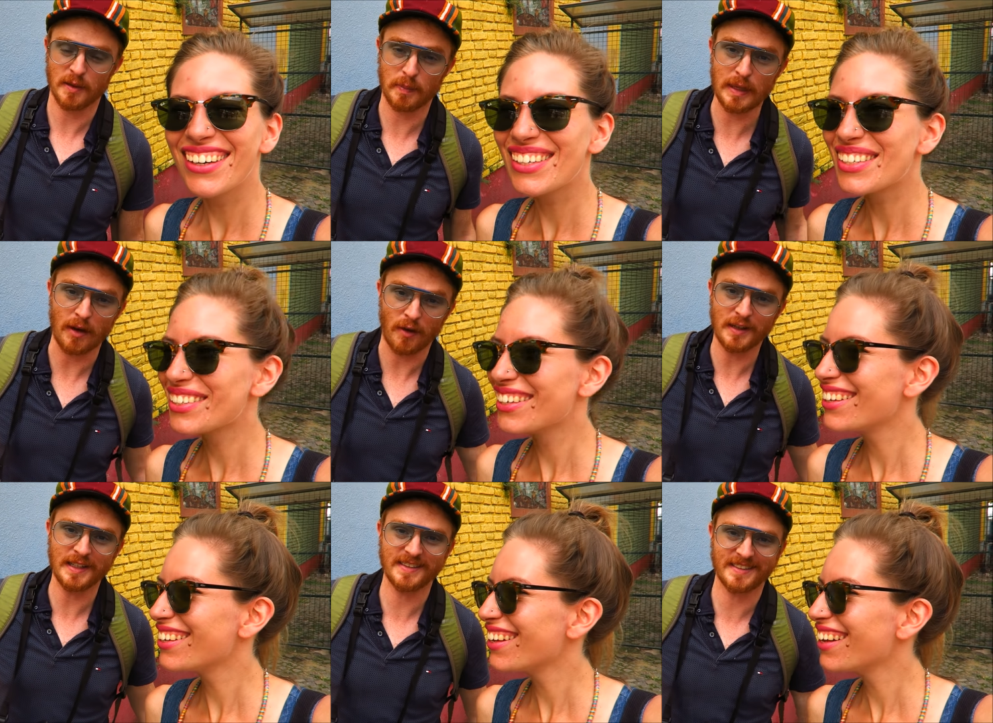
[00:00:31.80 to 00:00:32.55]
Speaker 1: to be
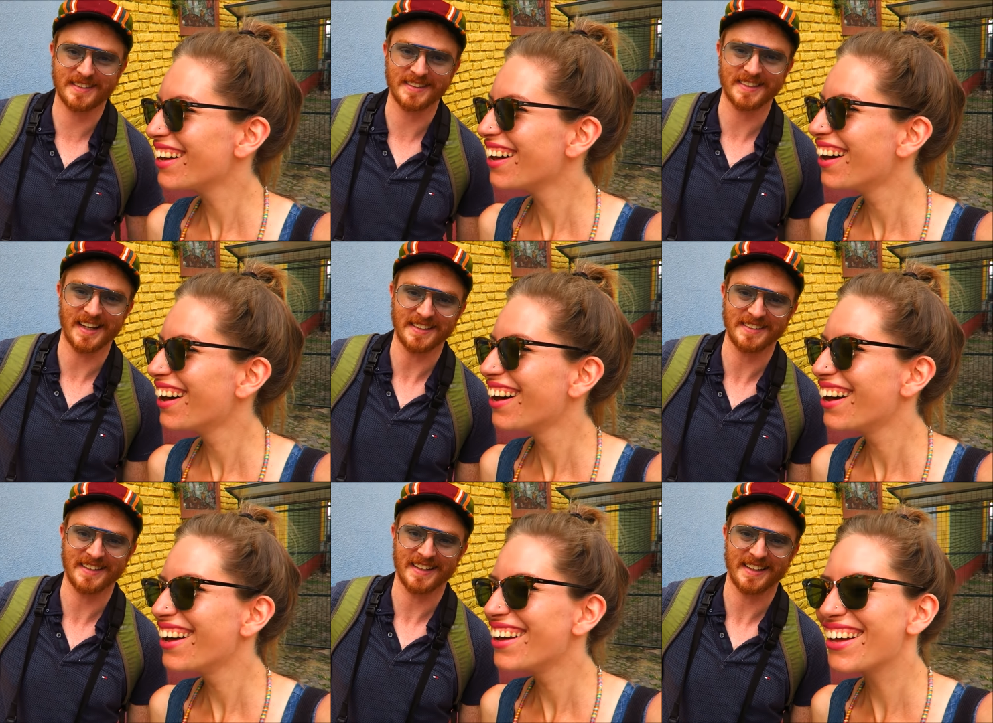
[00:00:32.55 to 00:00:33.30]
honest,
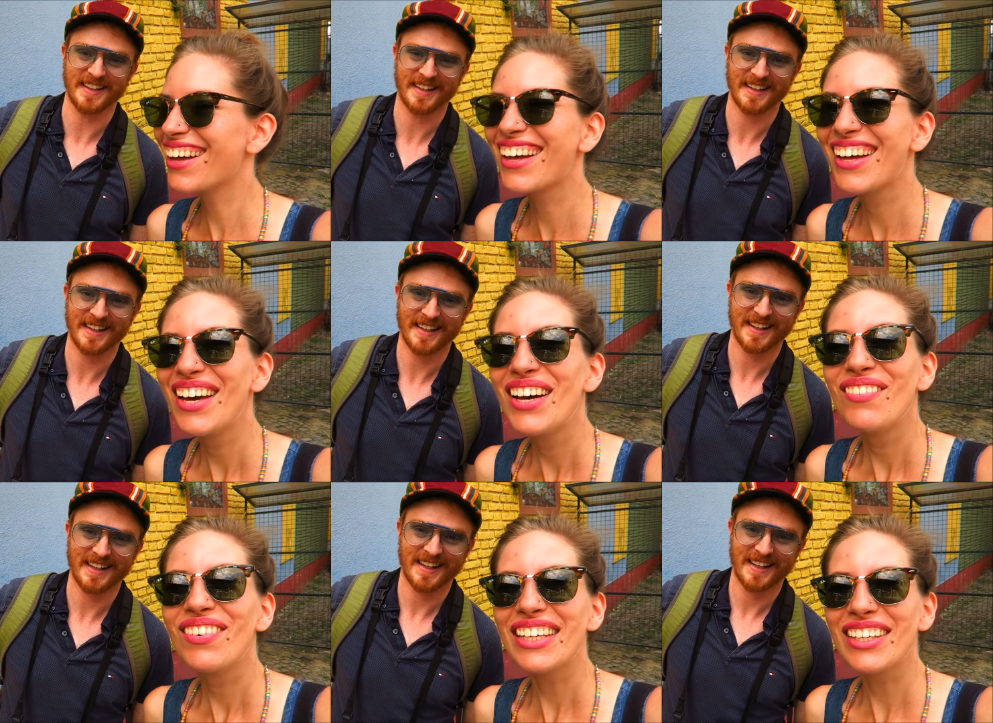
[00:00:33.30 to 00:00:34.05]
disgusting.
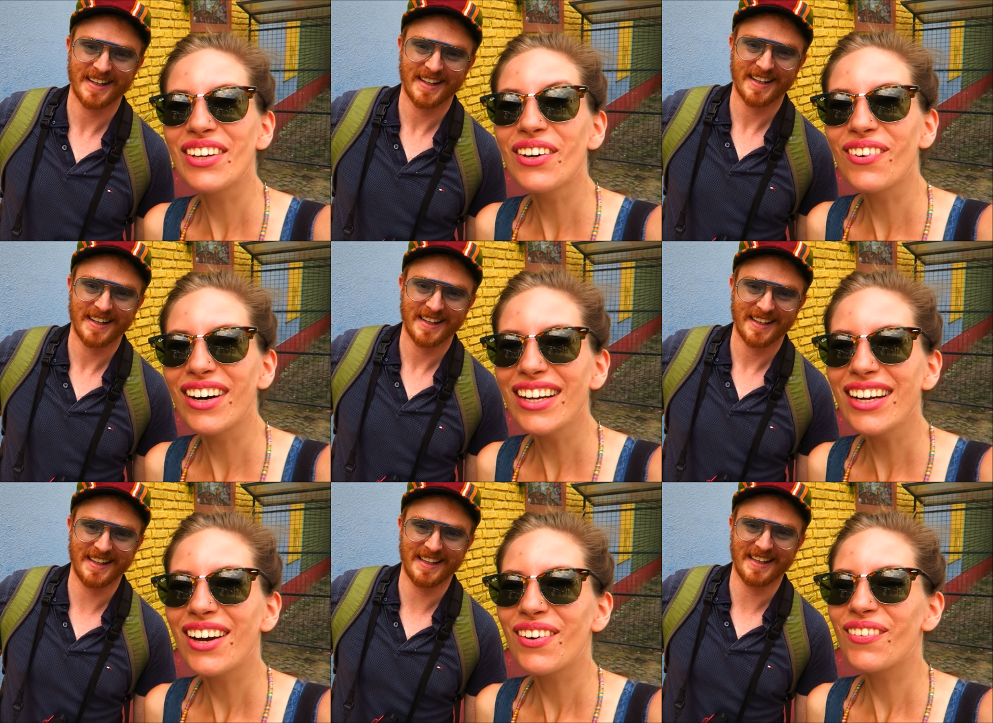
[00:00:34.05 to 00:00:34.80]
Speaker 2: But you know
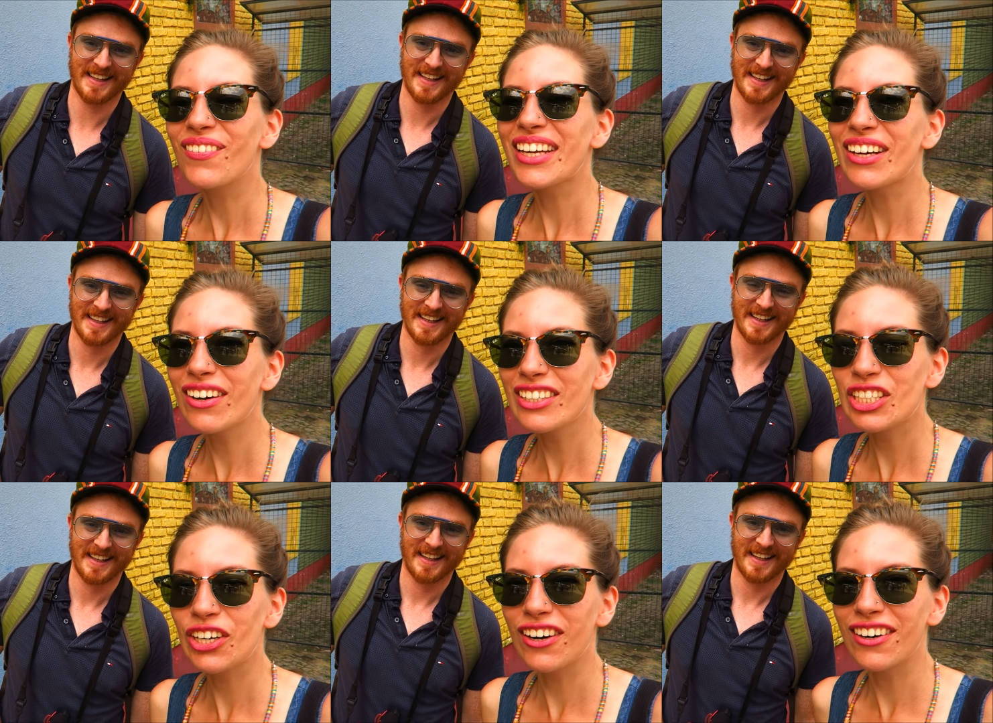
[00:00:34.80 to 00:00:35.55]
what? We got
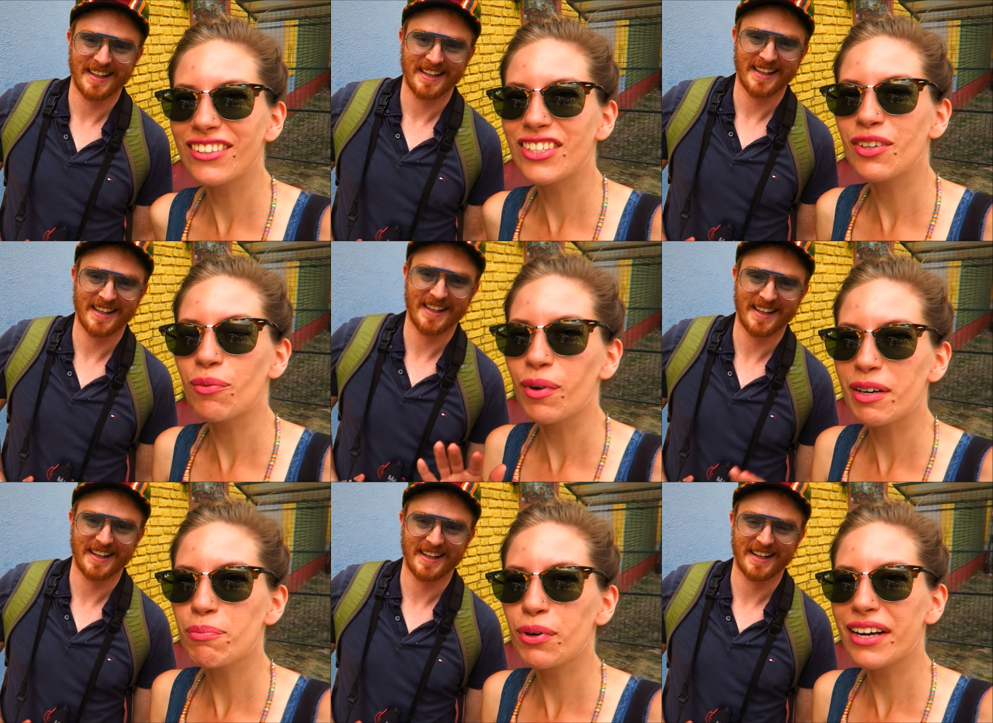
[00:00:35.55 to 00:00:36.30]
charged
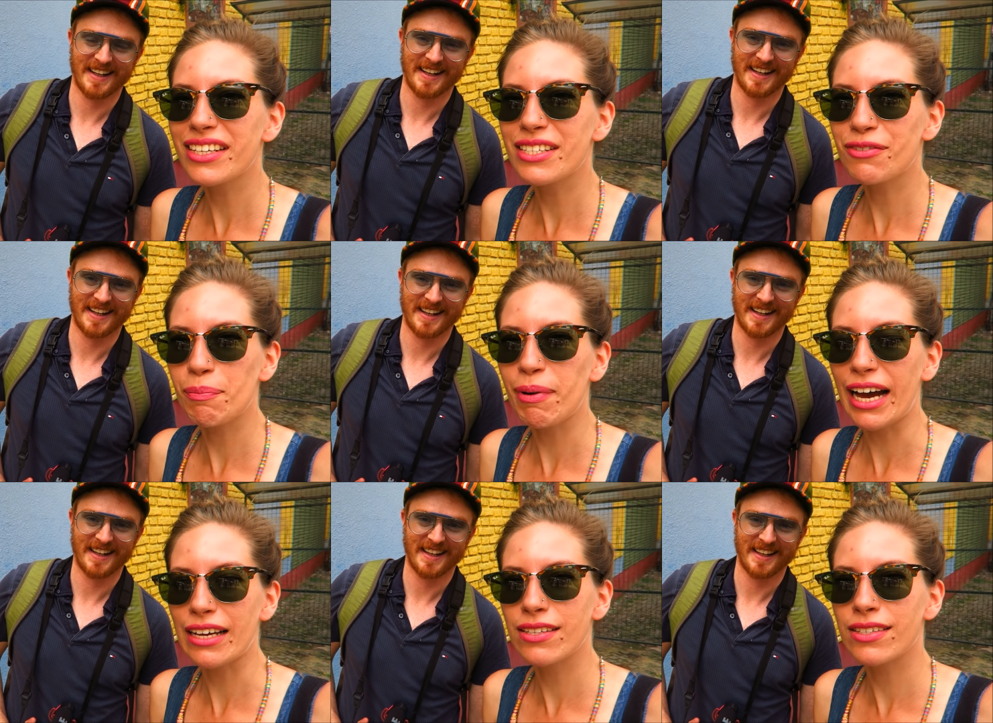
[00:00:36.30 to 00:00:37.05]
one price for
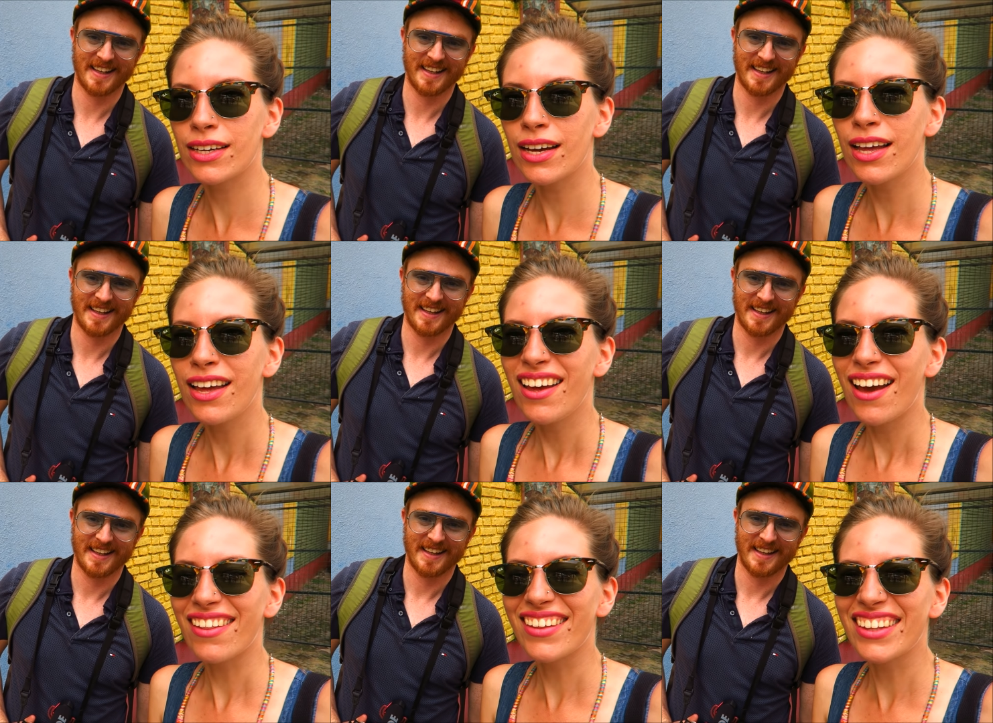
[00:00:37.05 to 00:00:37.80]
pasta,
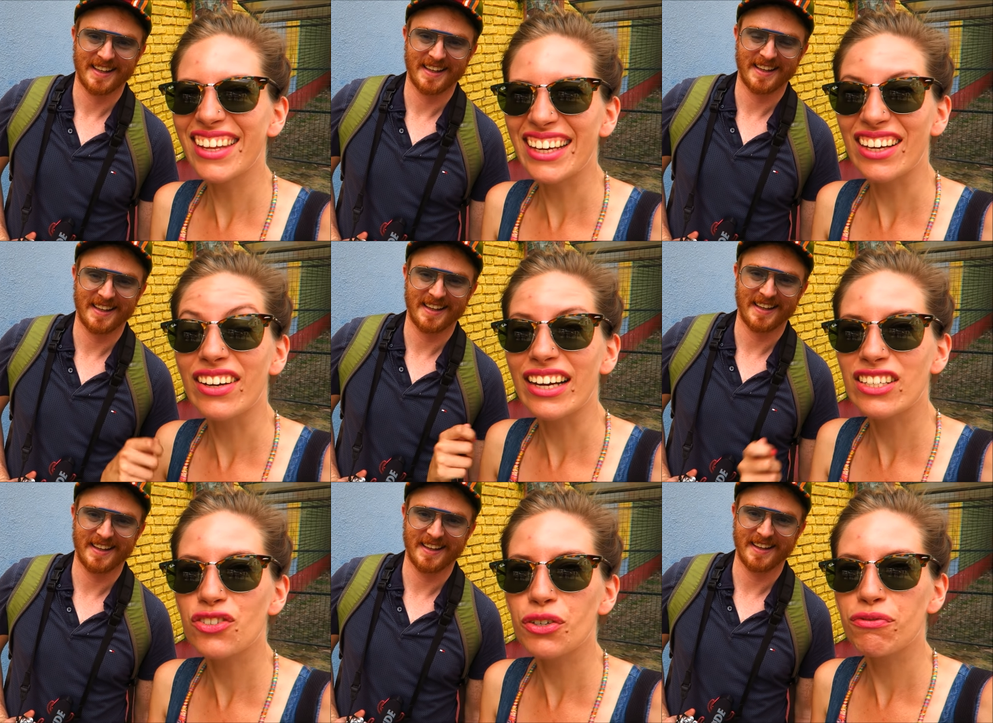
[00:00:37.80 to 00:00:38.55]
and then like an
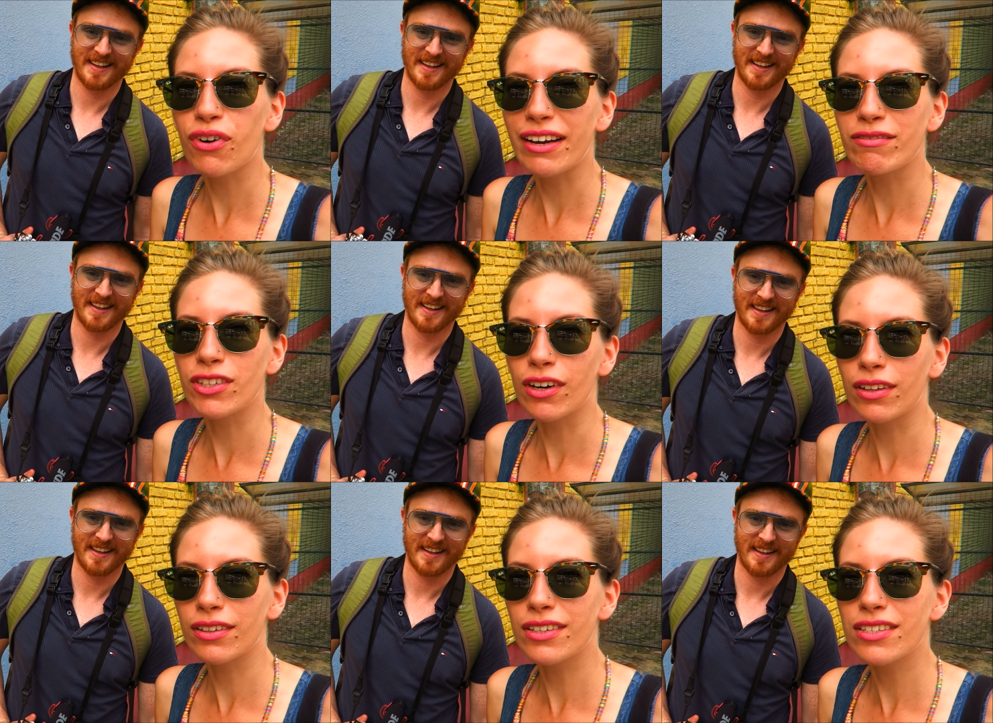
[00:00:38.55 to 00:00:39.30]
extra five
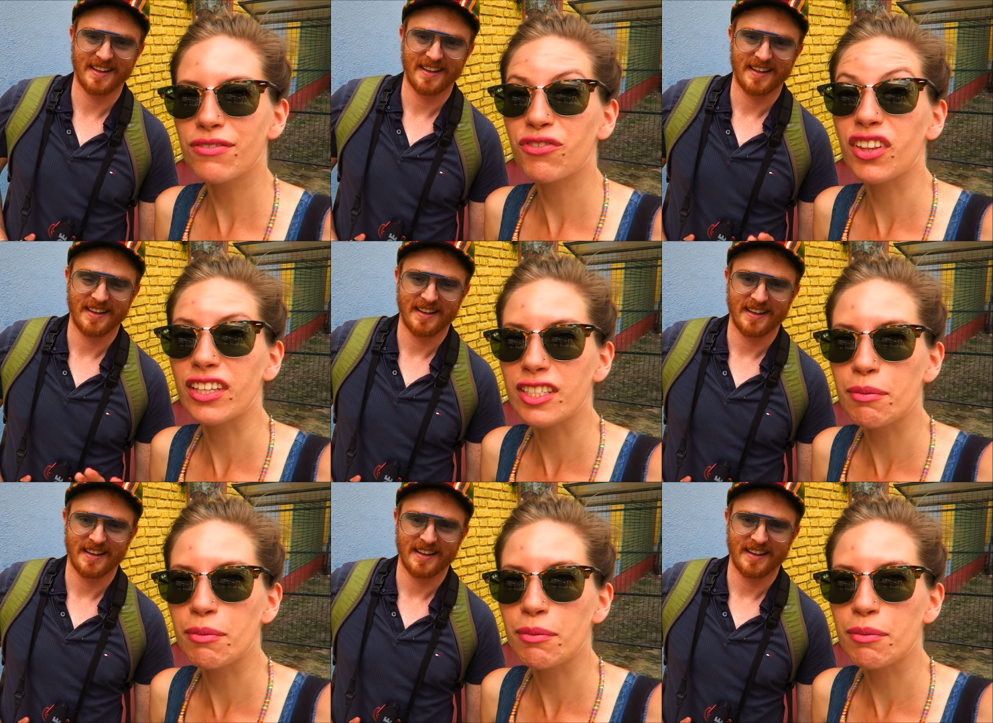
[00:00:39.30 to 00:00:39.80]
dollars for the